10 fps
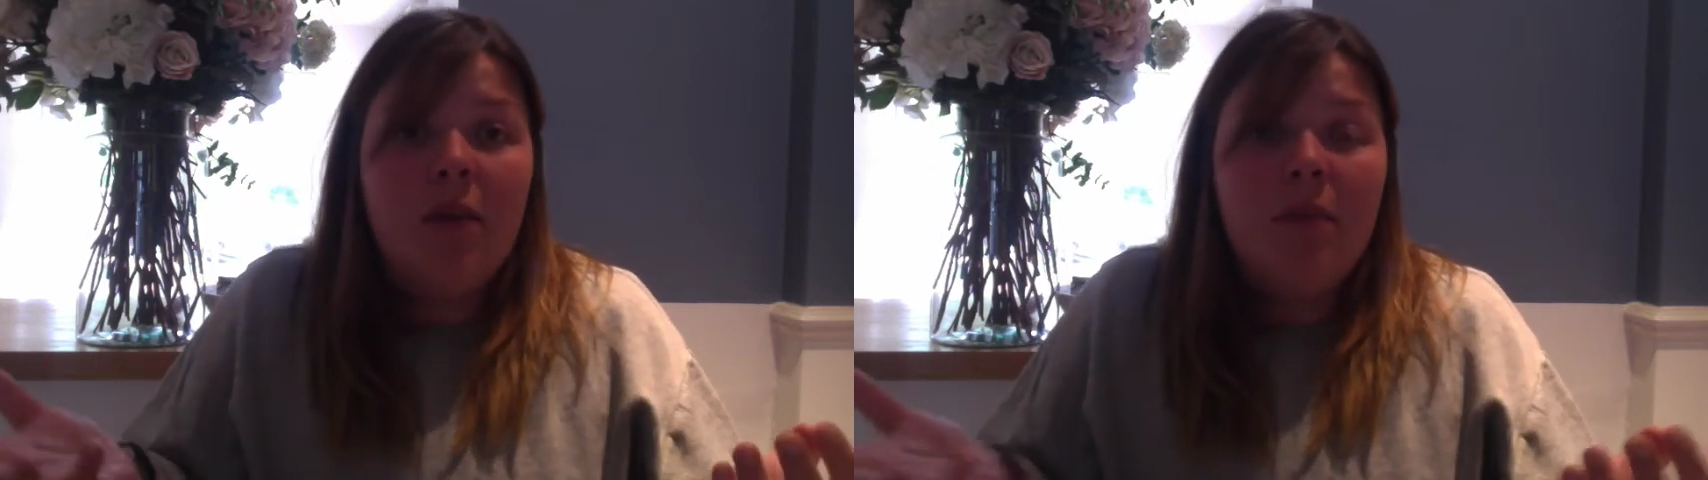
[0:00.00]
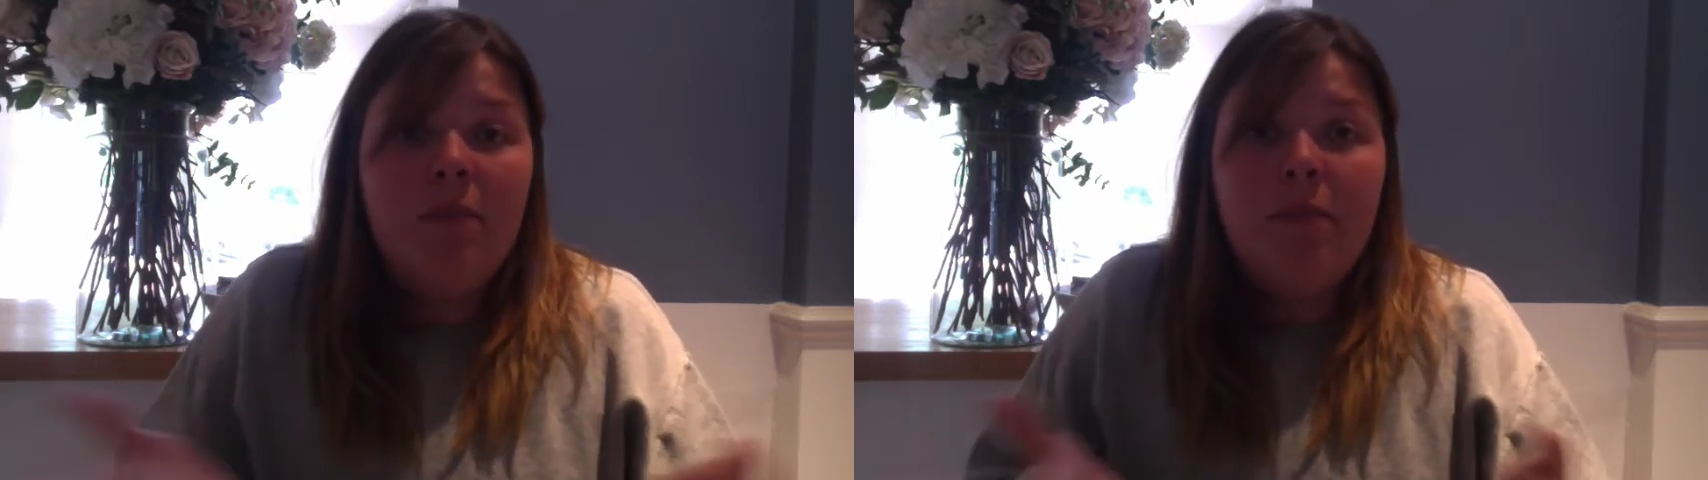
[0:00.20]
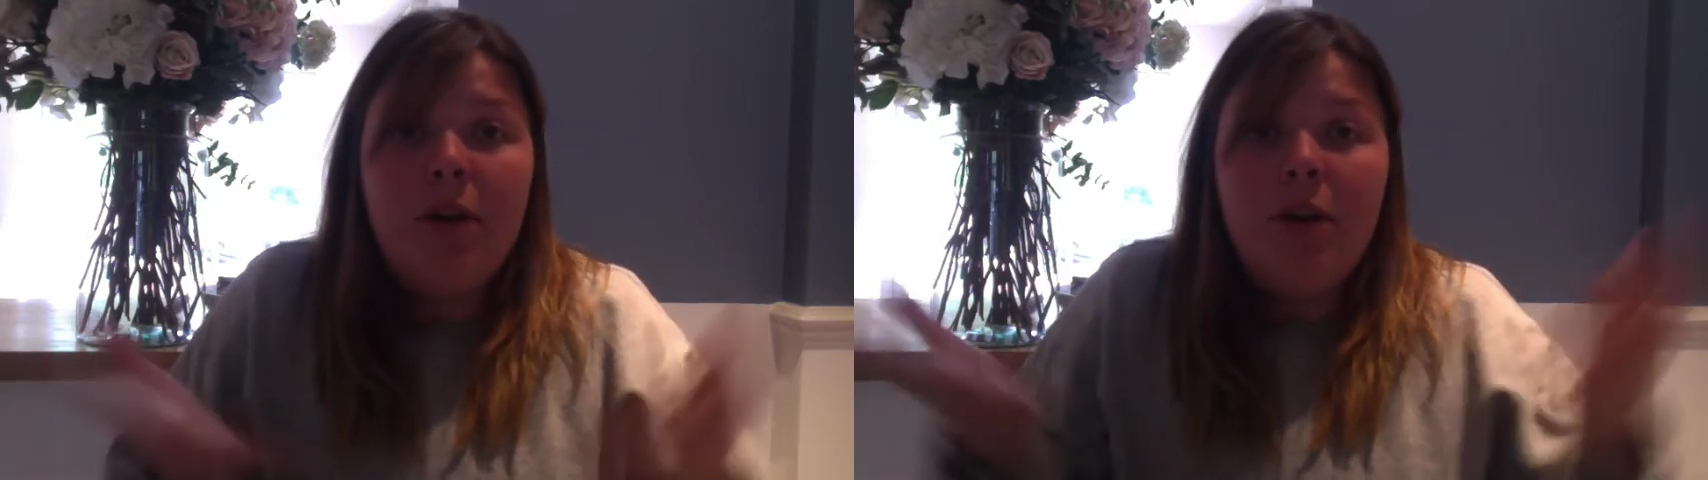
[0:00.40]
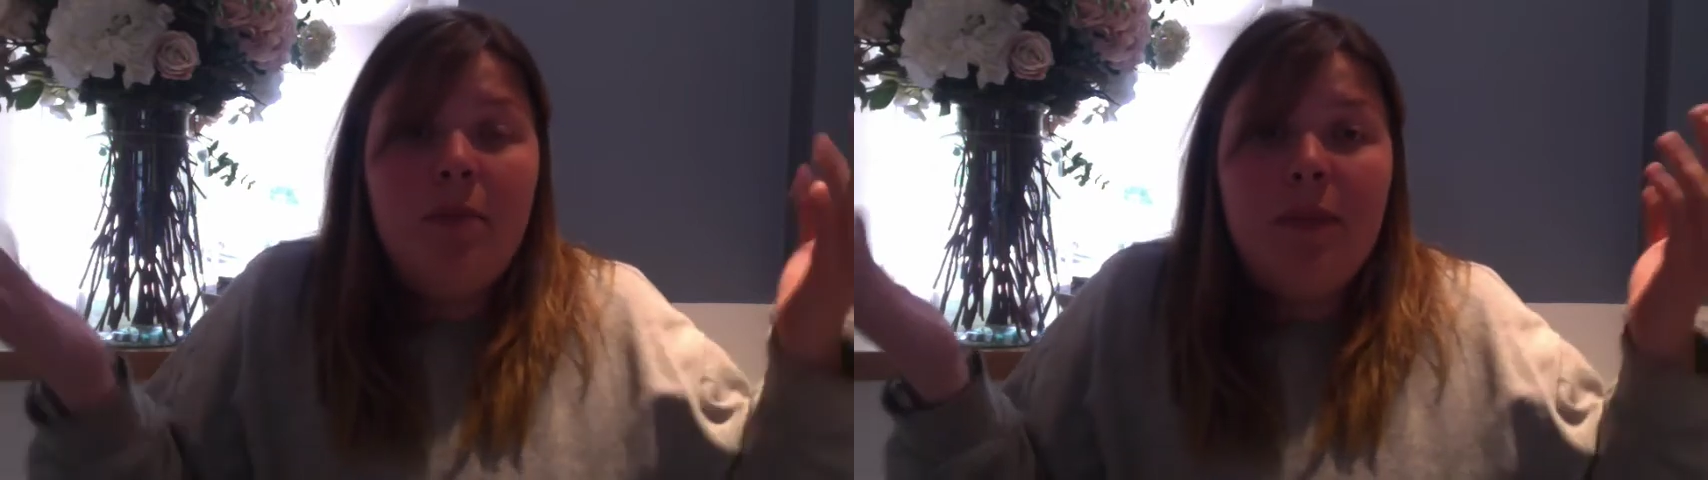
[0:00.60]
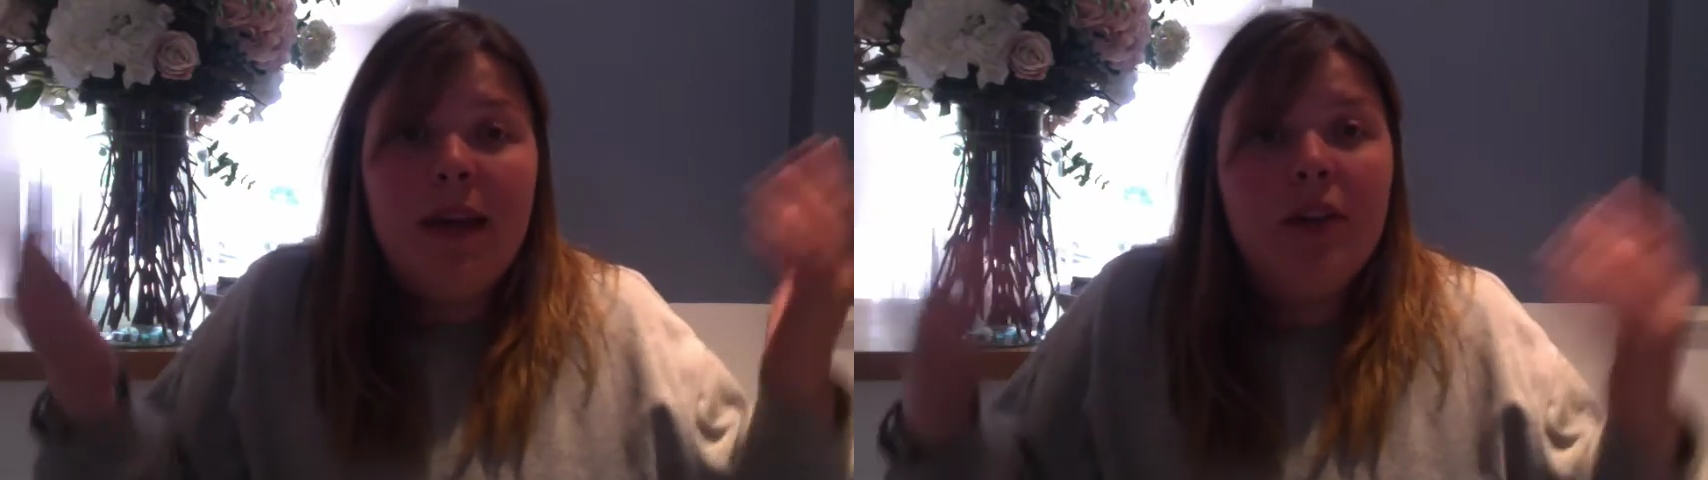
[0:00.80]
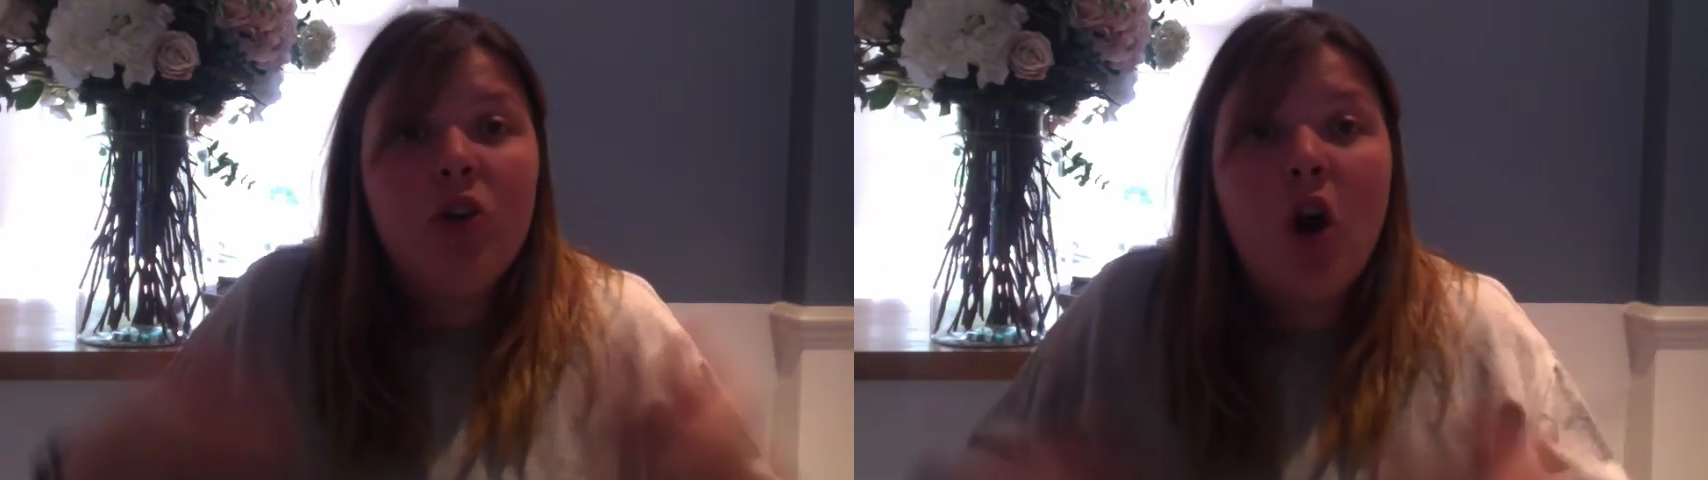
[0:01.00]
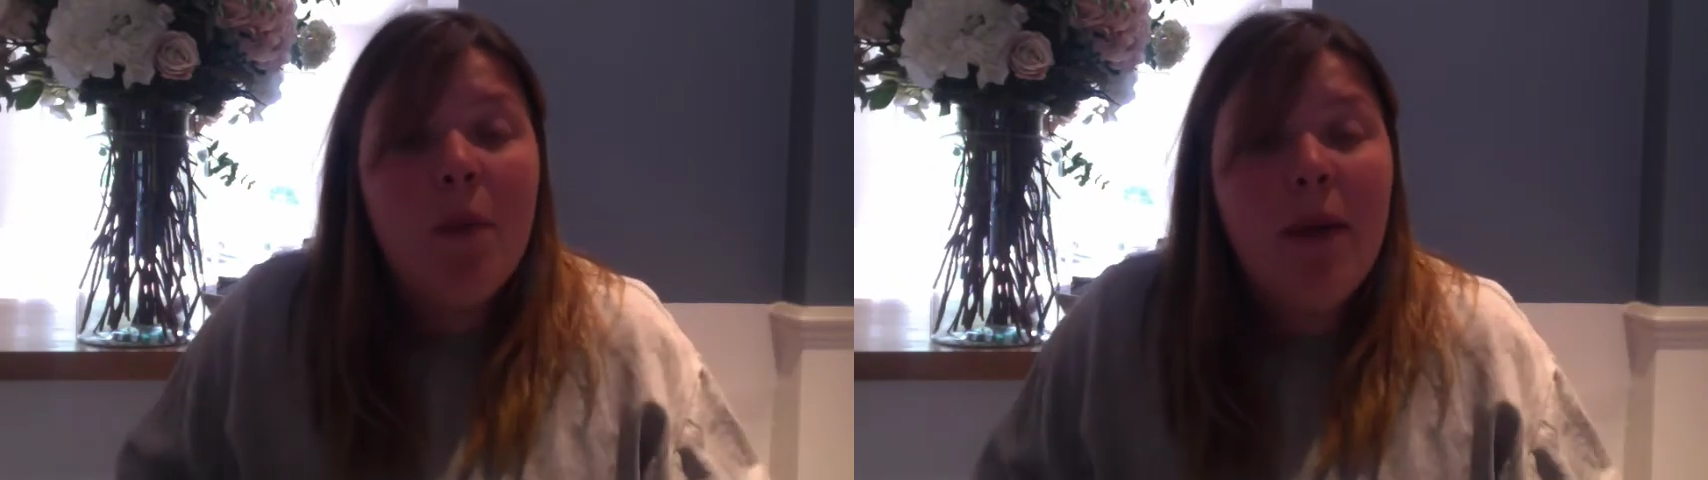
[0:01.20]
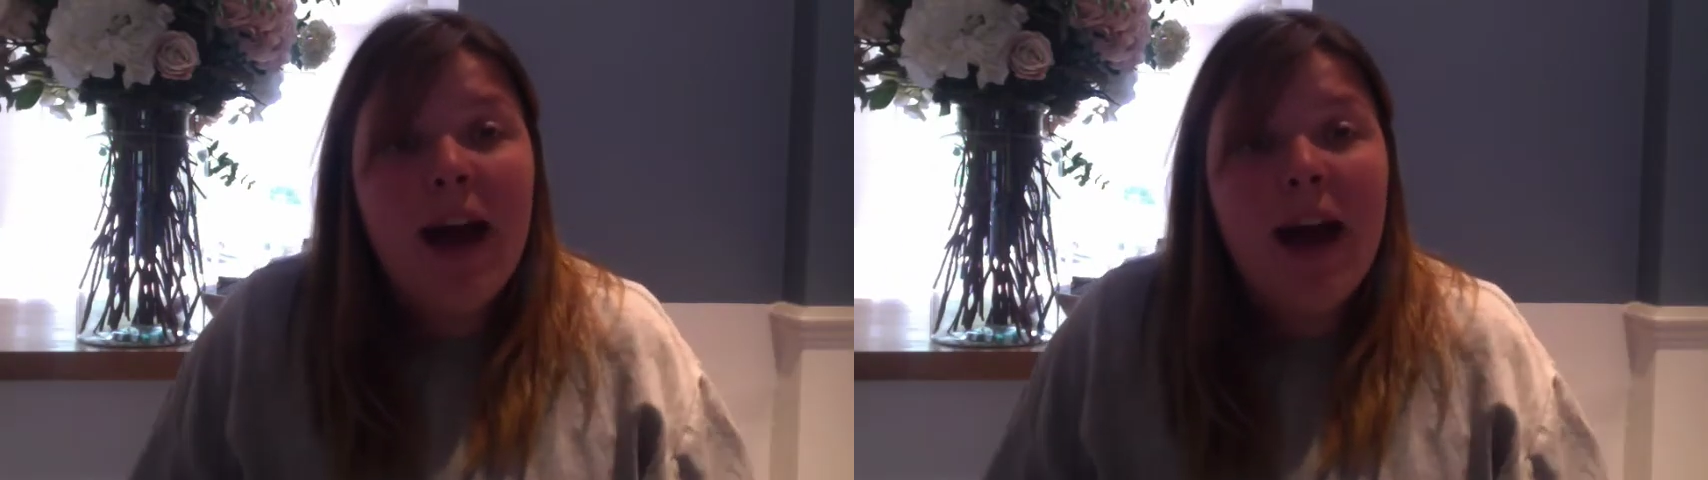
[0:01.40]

being a top